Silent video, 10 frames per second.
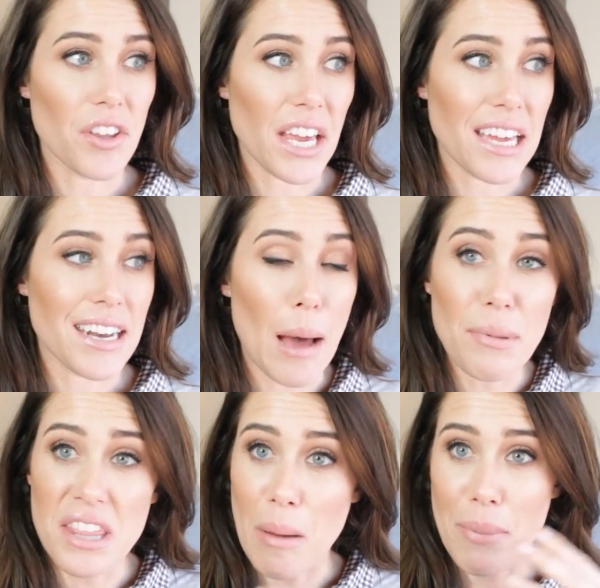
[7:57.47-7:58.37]
They cannot
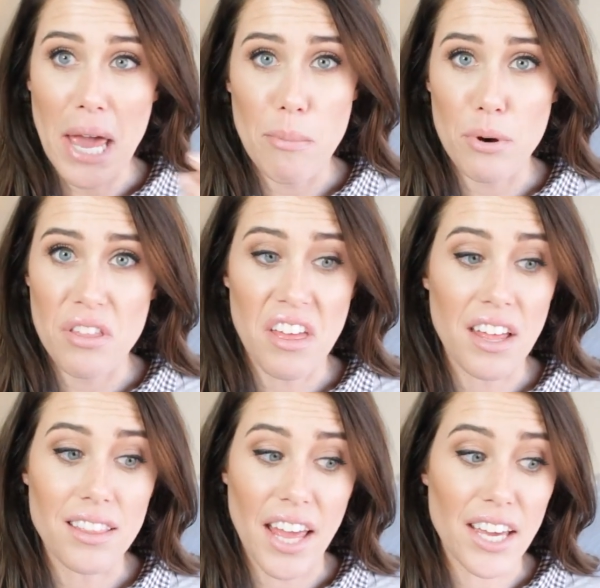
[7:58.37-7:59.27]
be that paper
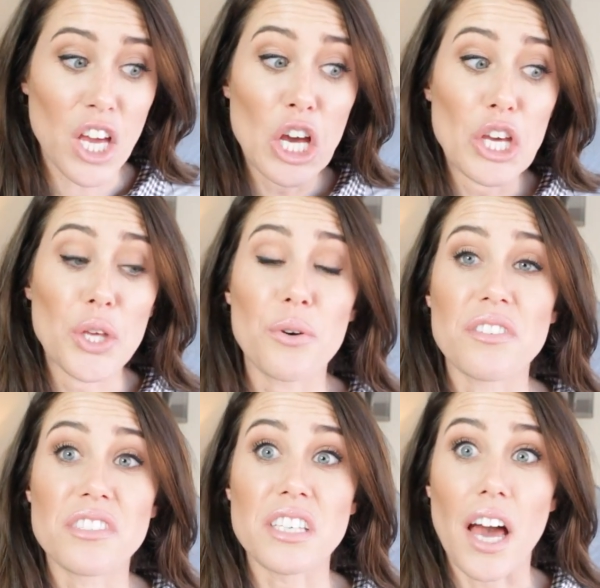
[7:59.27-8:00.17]
thin, like you can see